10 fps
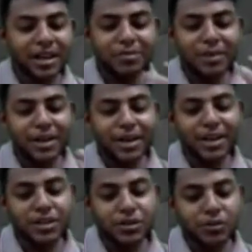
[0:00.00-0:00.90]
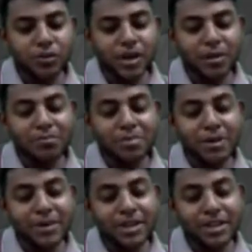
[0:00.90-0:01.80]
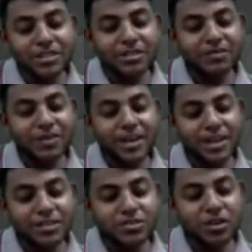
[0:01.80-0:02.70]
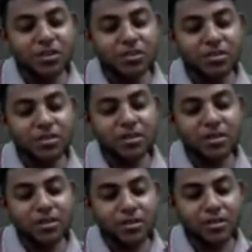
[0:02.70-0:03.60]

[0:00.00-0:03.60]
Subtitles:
it may lead to implementation failure. So